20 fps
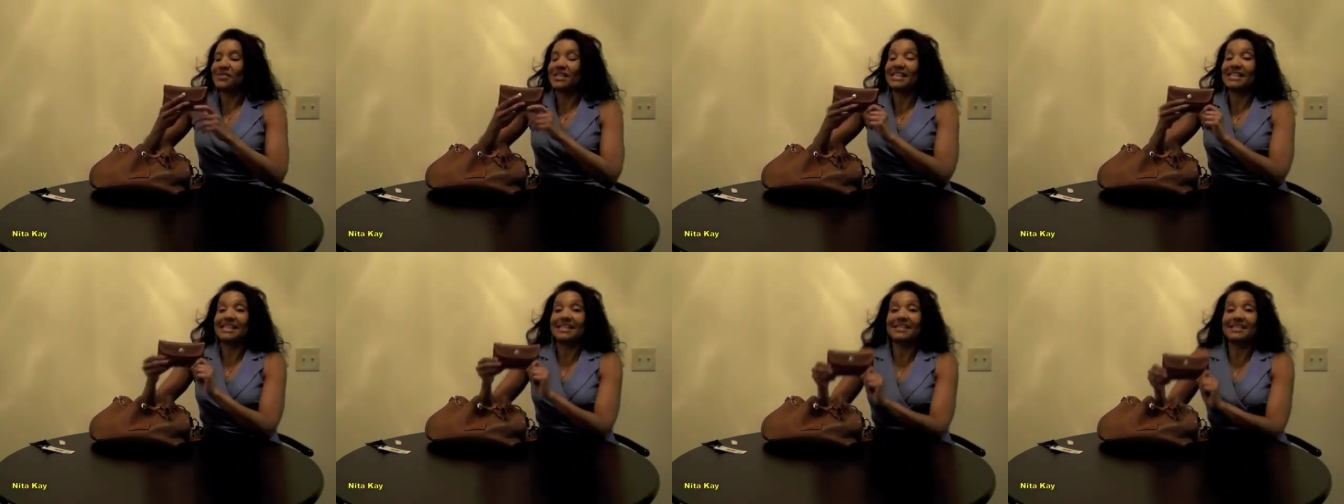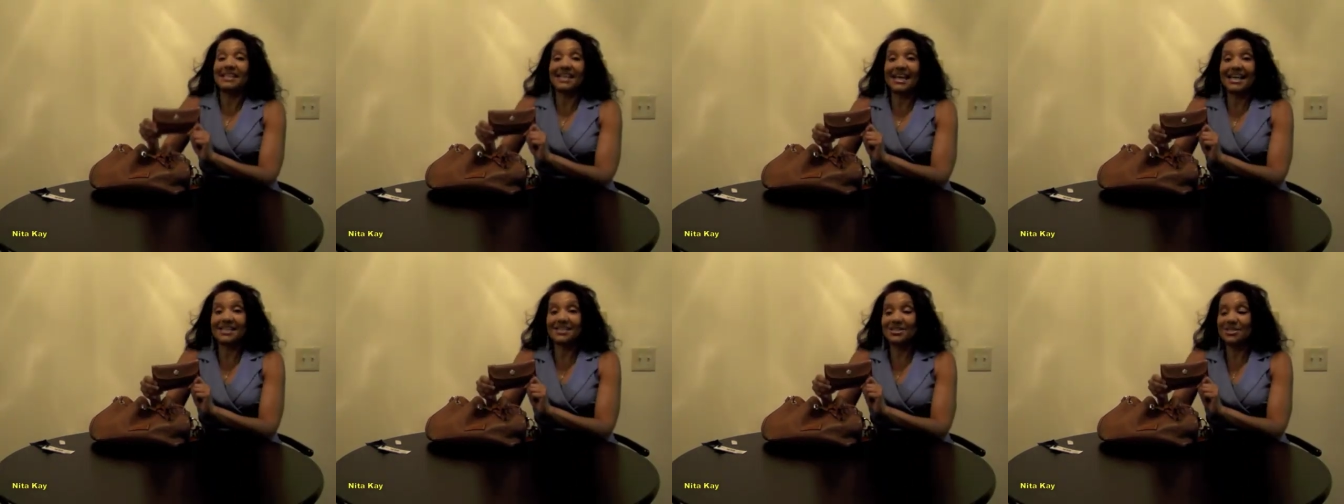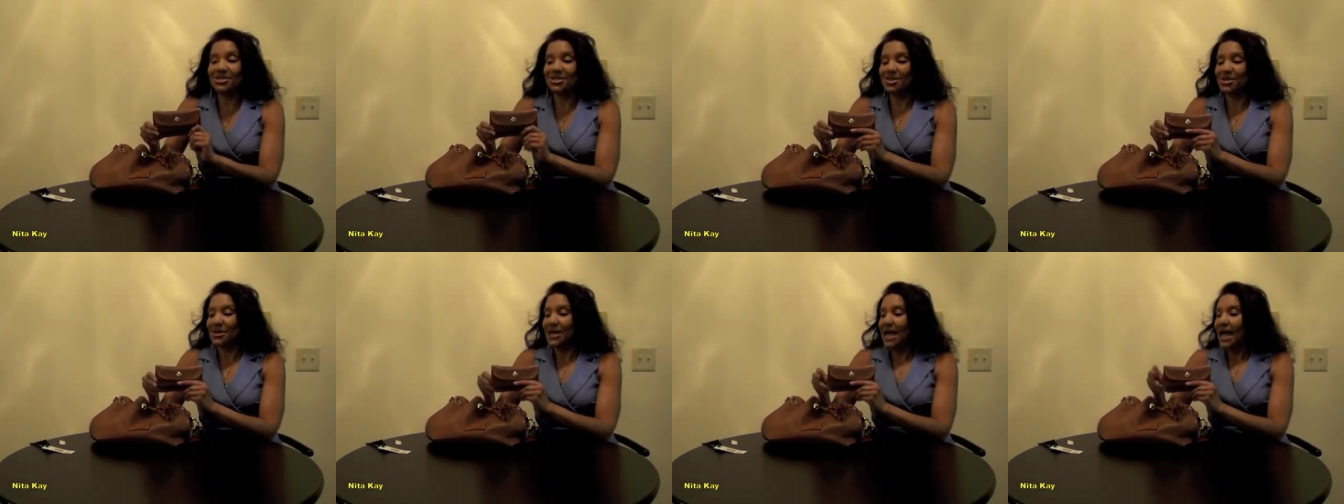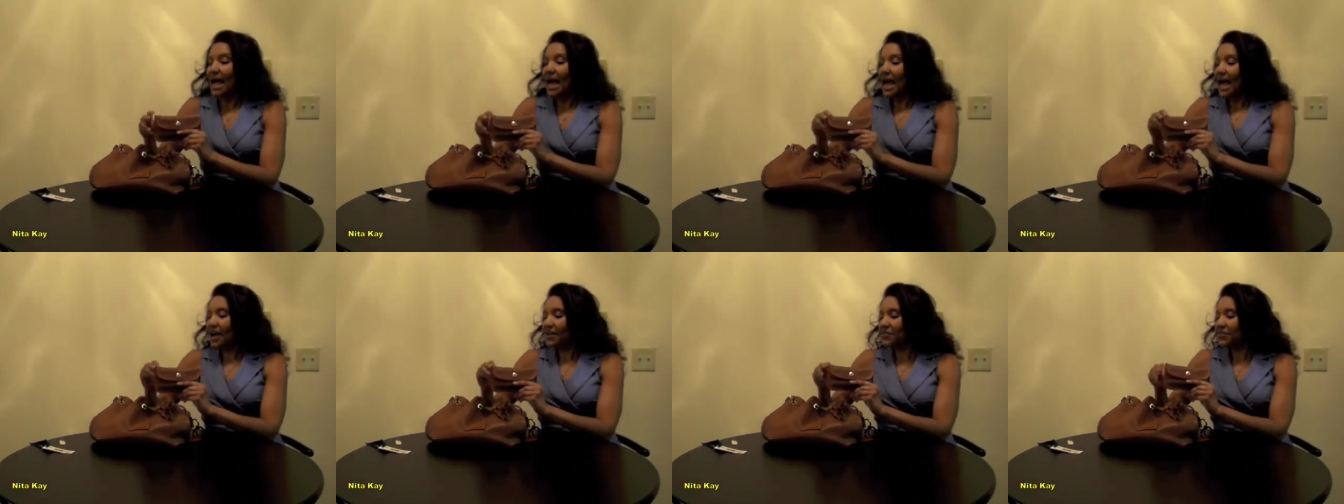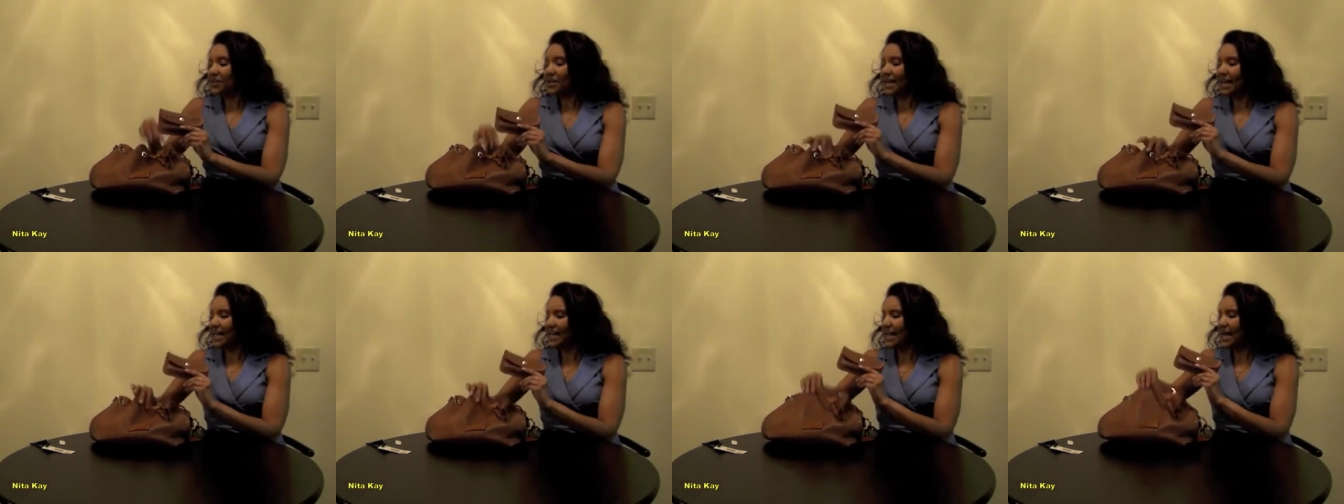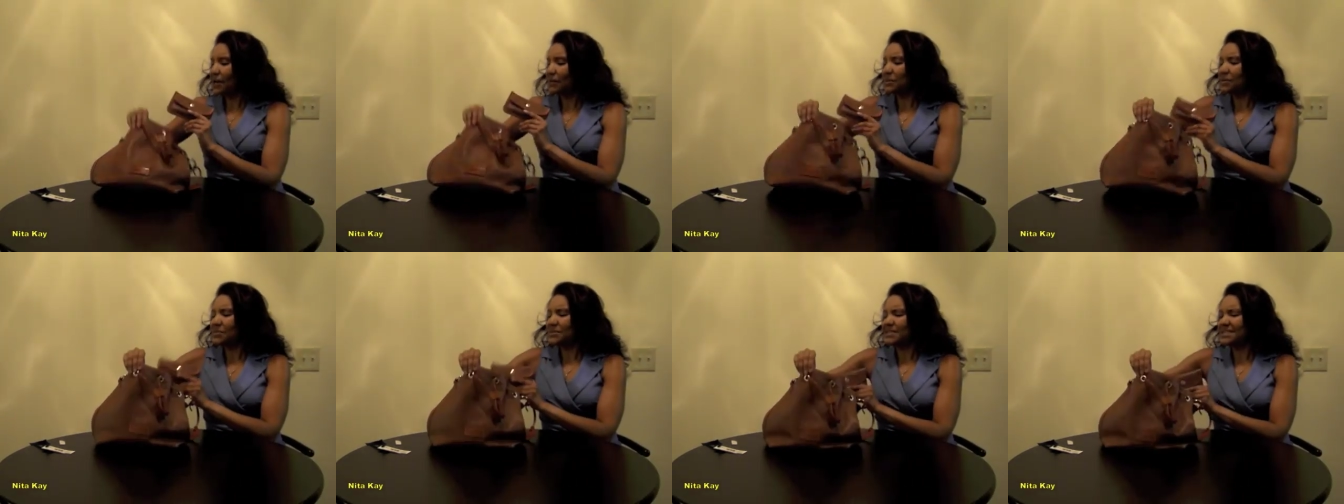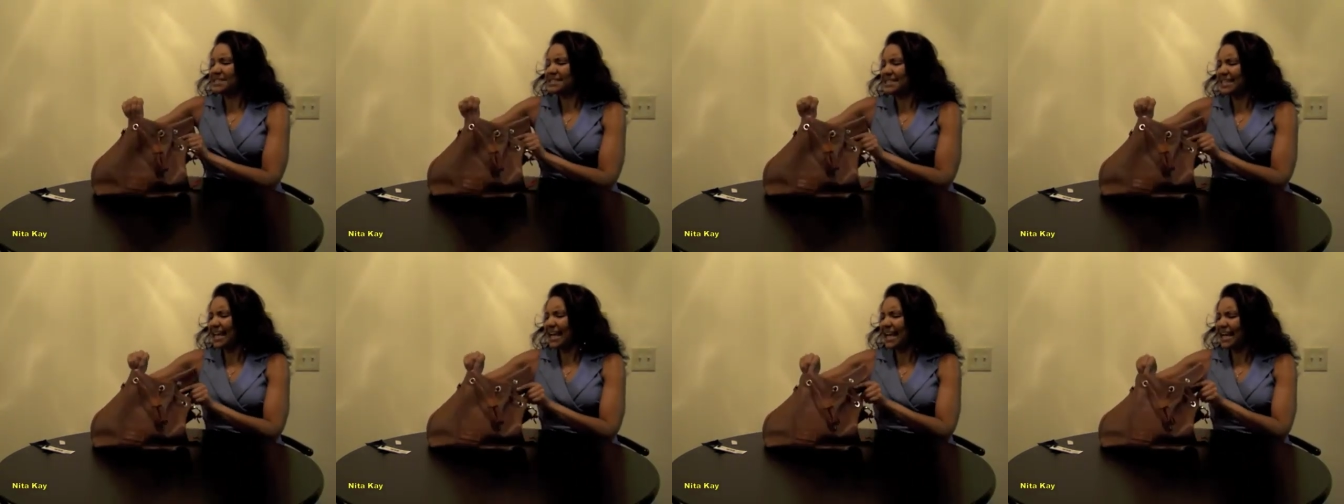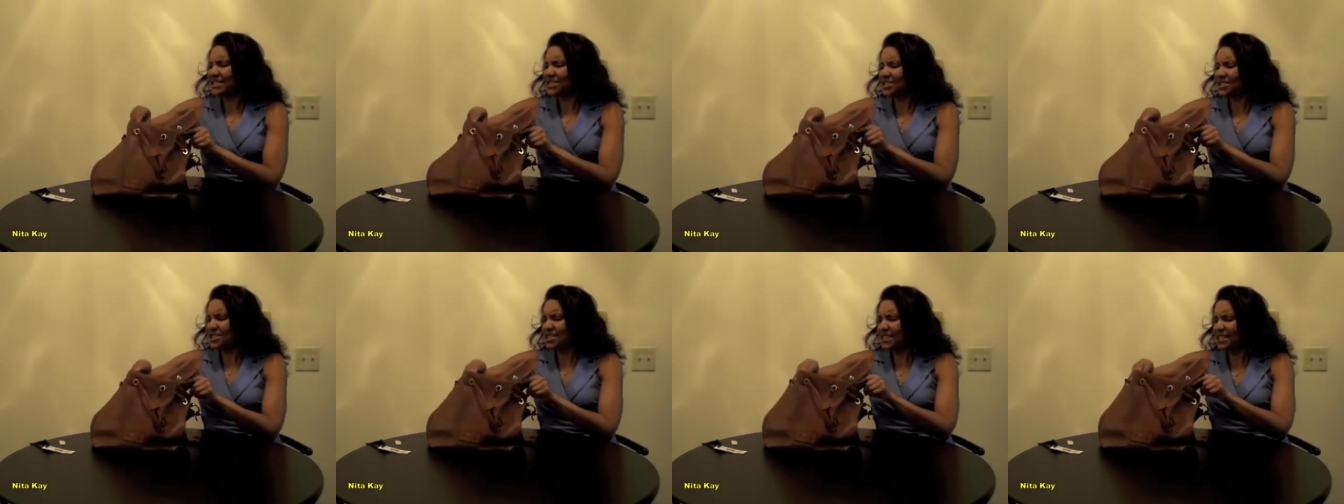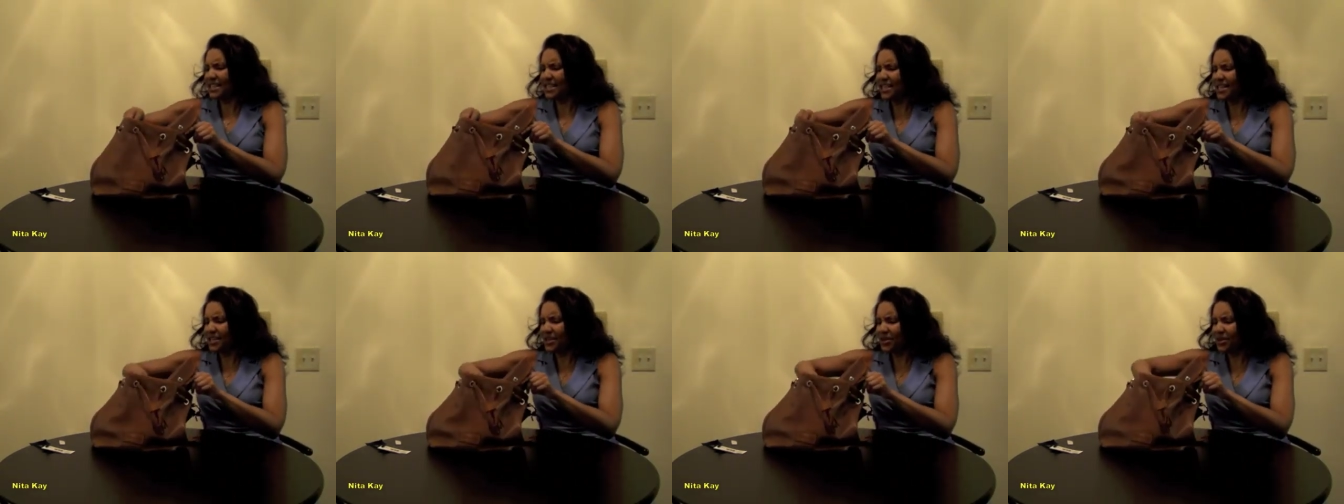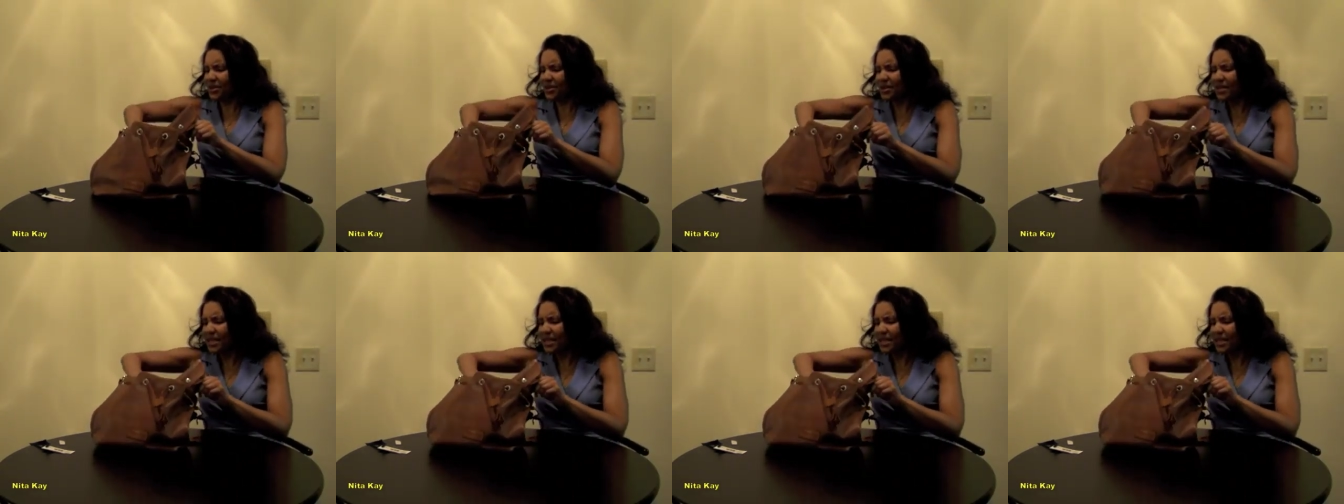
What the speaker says: The little extra. I forgot how it was attached in here.